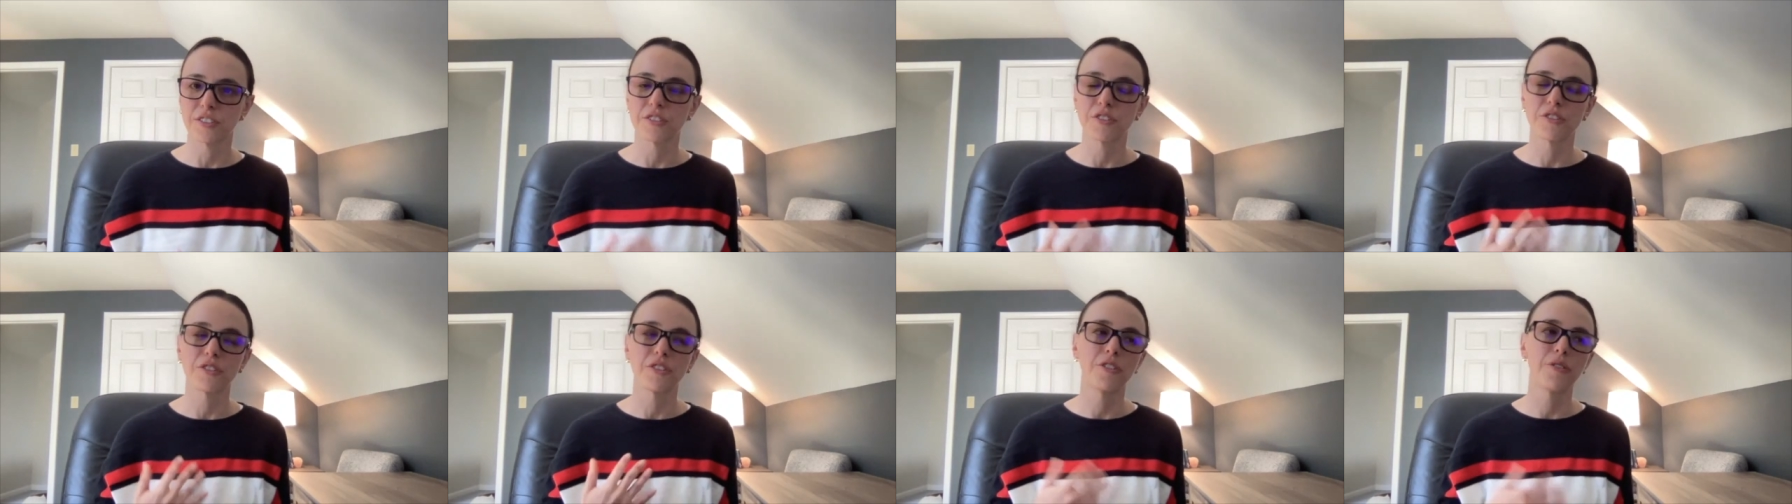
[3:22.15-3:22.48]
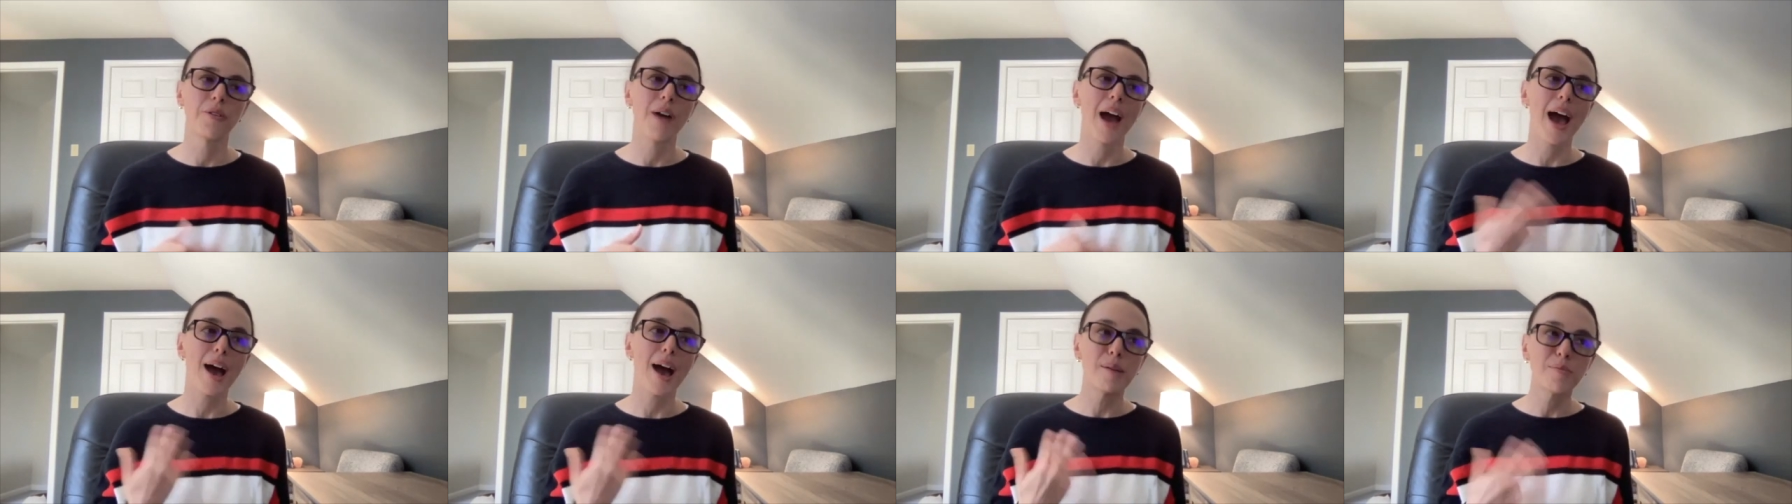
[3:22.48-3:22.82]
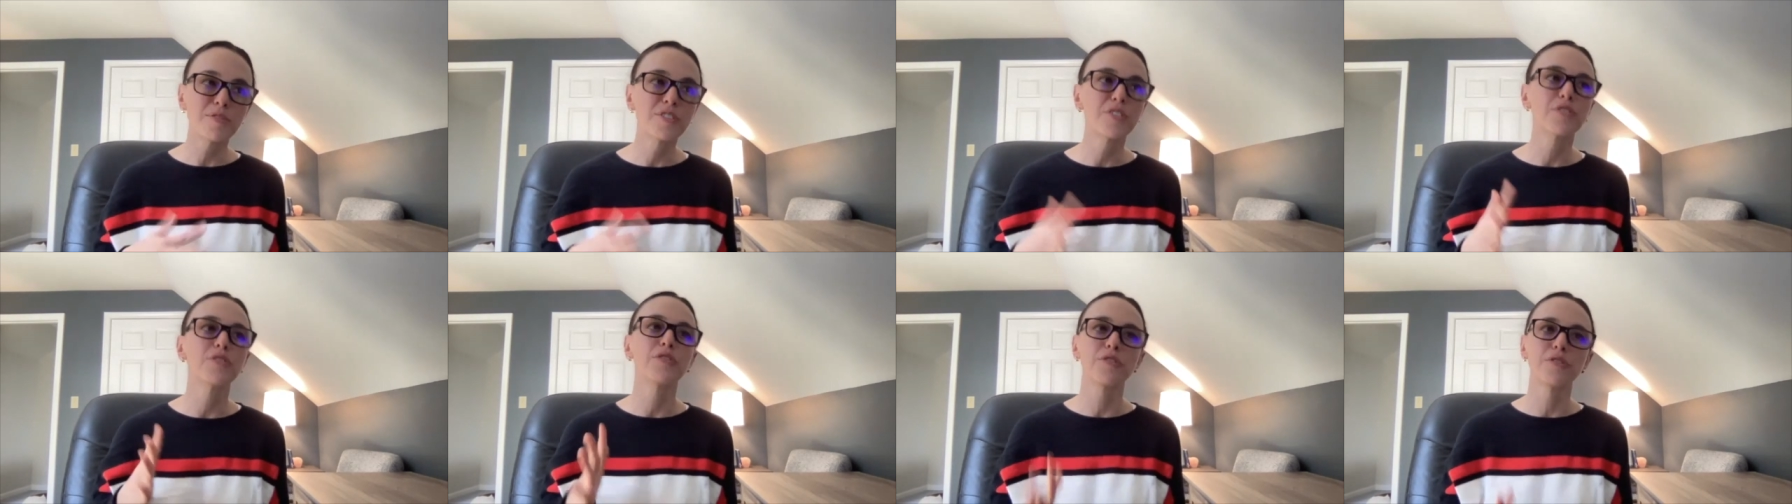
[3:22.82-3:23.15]
So you
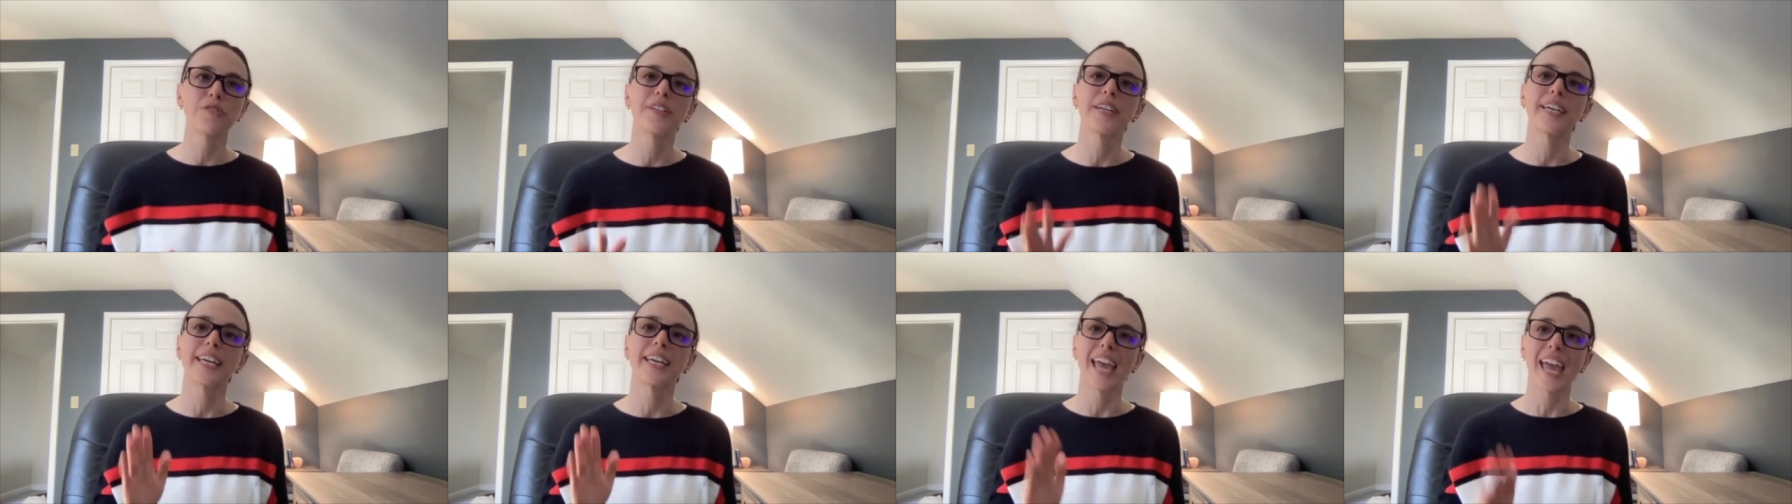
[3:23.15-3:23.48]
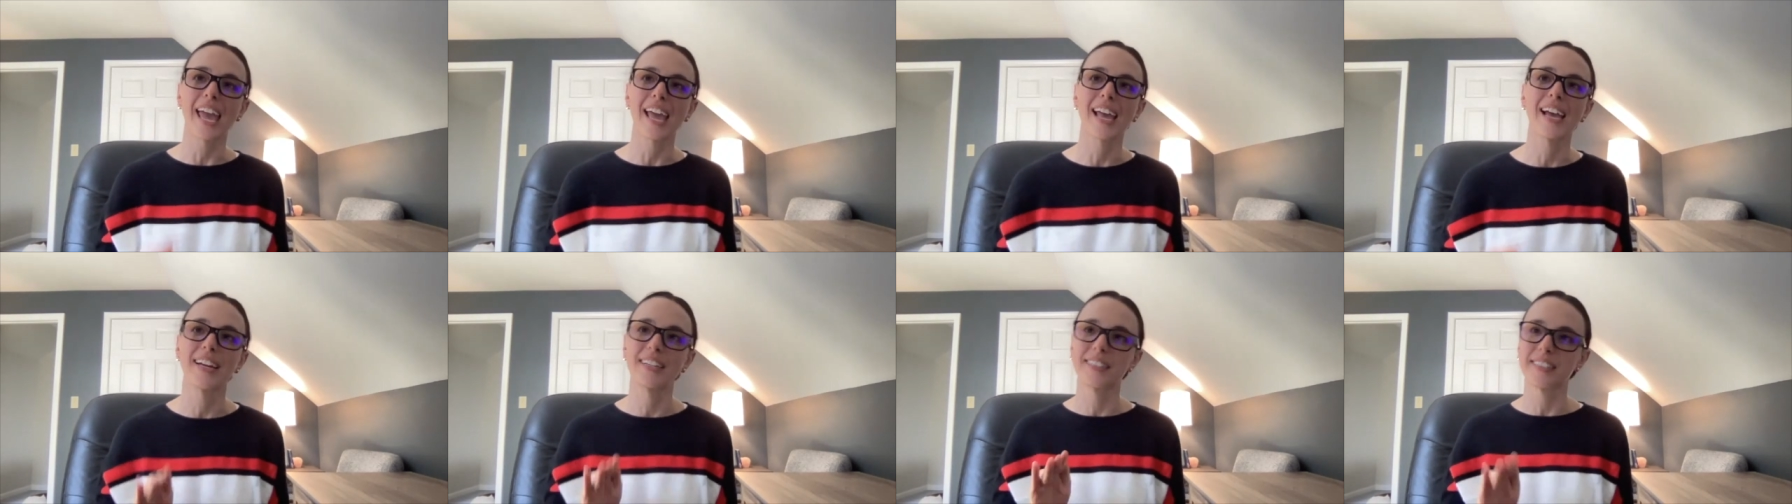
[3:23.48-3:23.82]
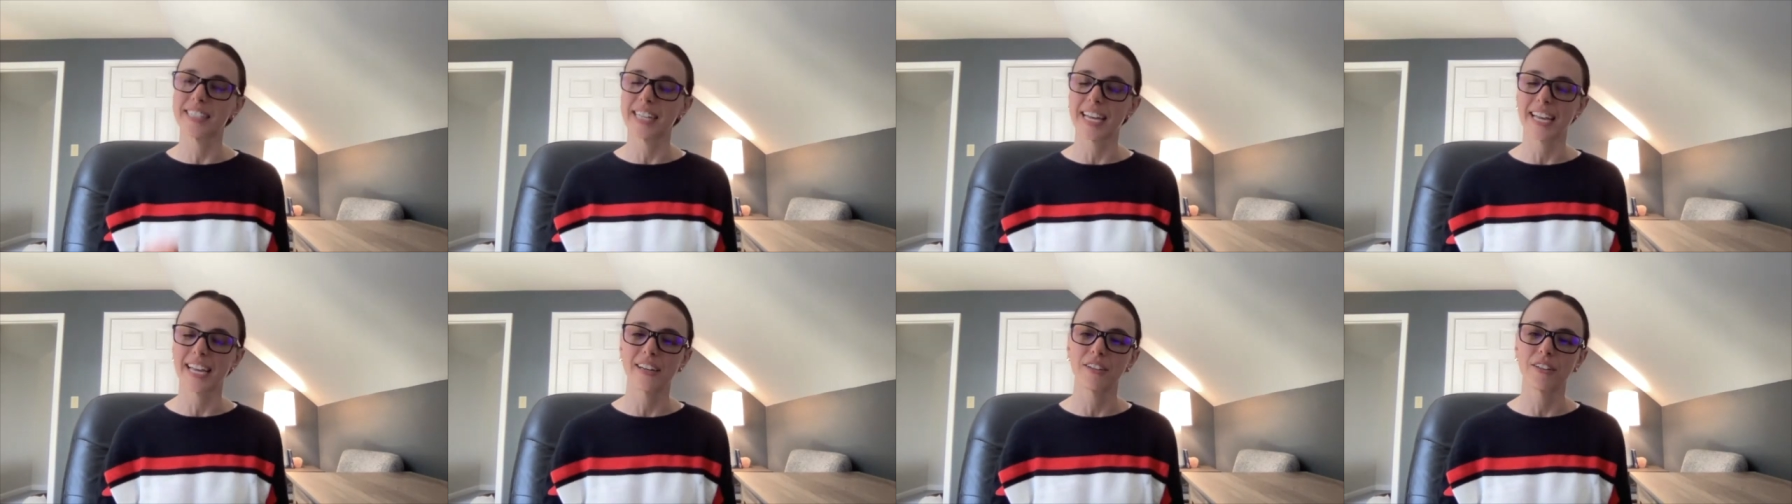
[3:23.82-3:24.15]
absolutely can
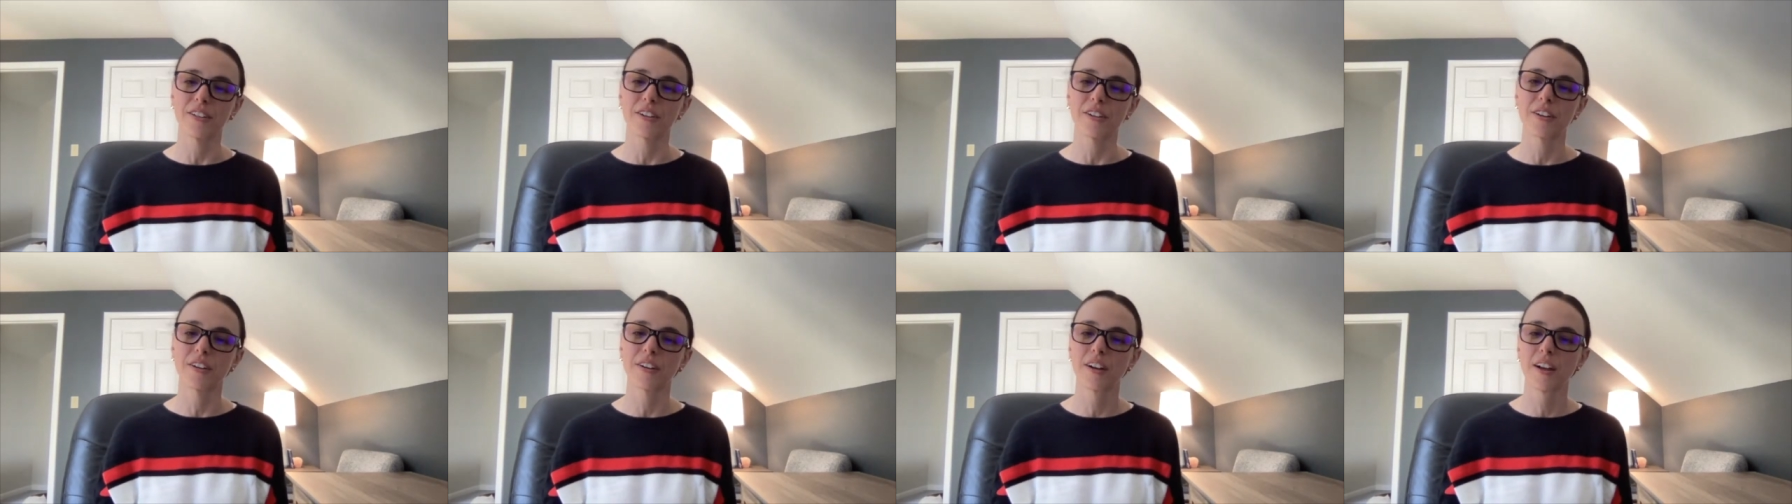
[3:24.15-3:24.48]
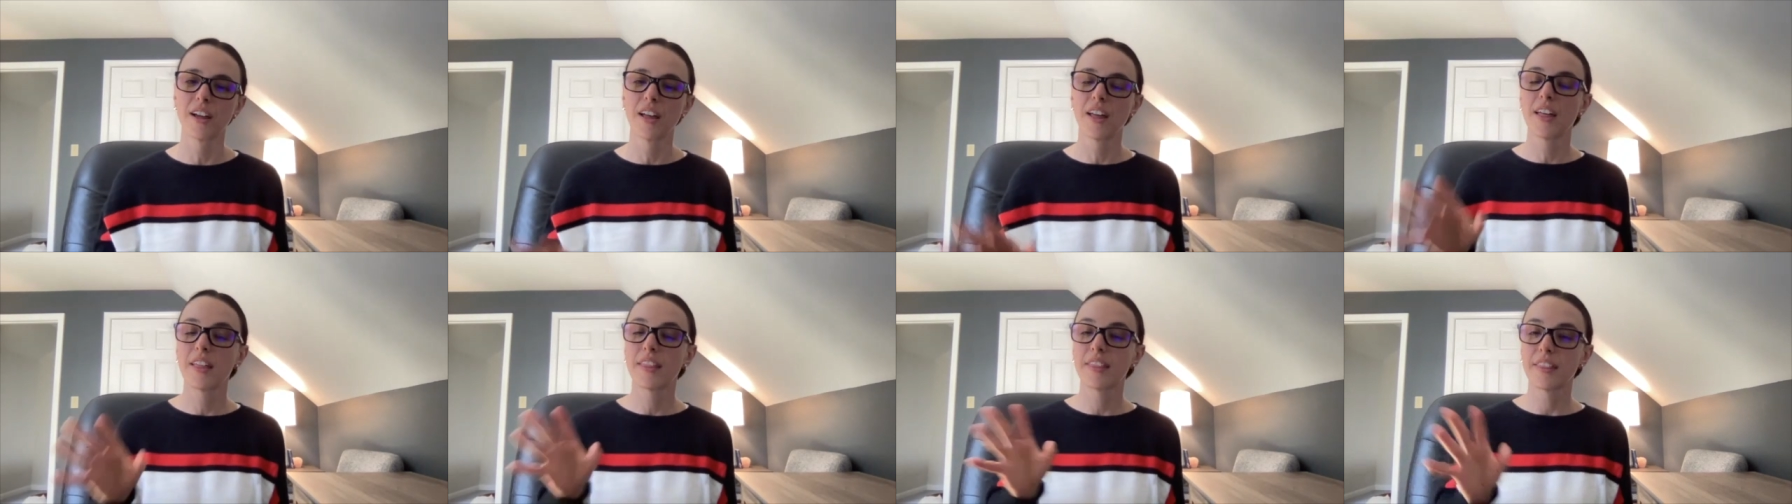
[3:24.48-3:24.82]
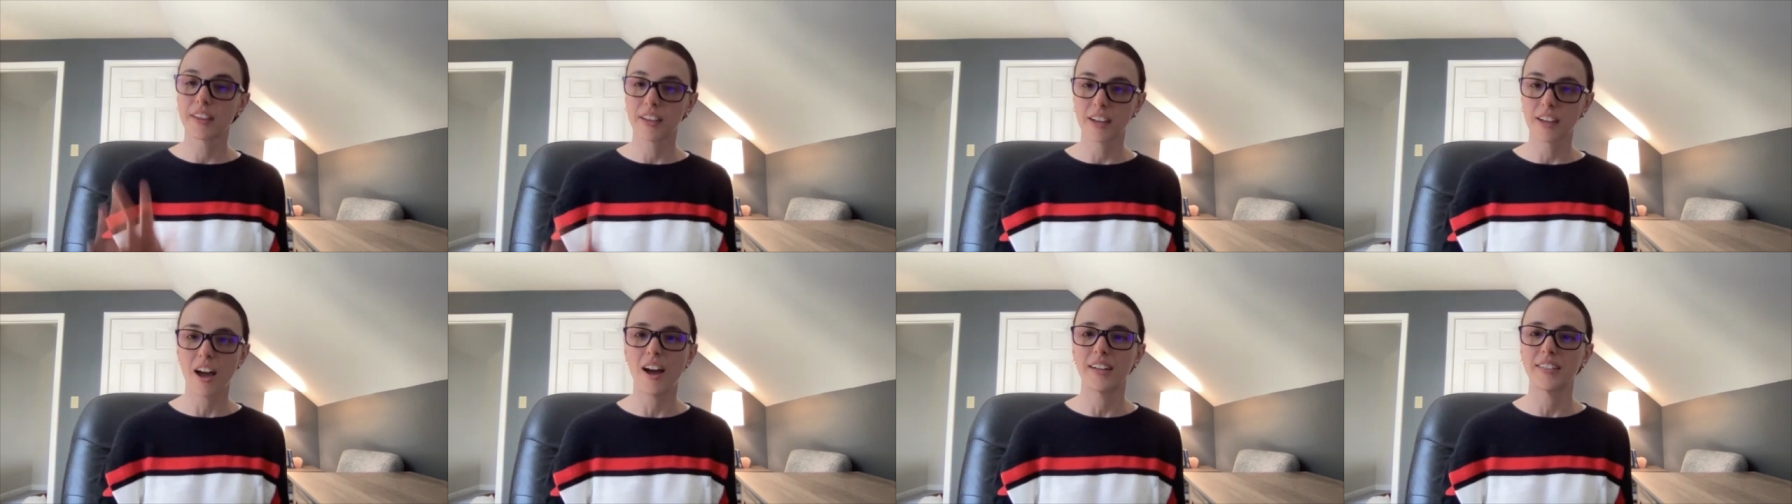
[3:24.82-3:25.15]
tailor the
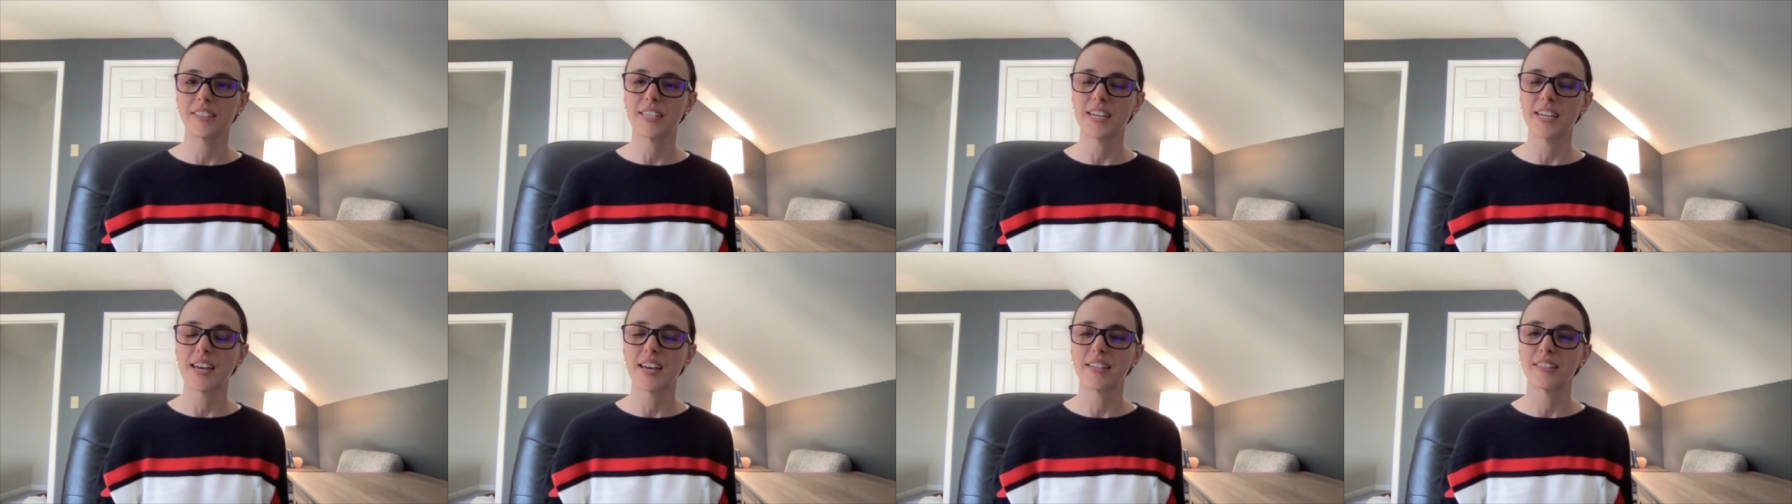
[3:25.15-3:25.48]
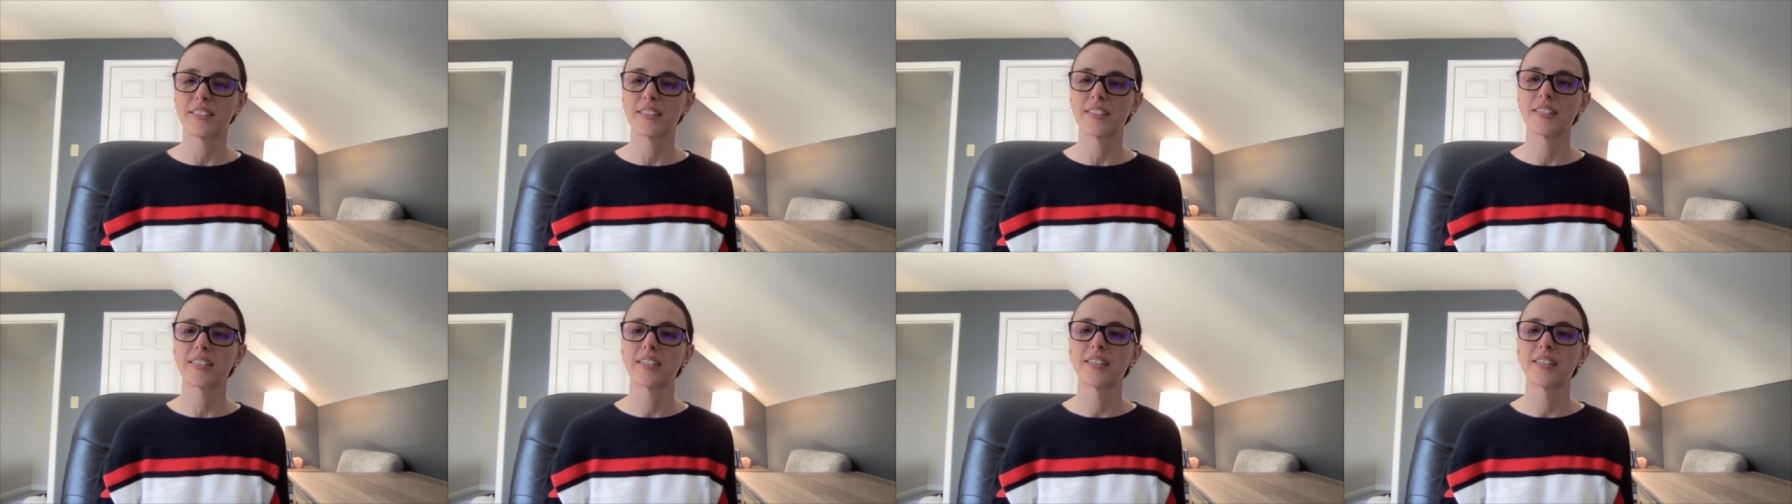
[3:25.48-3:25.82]
content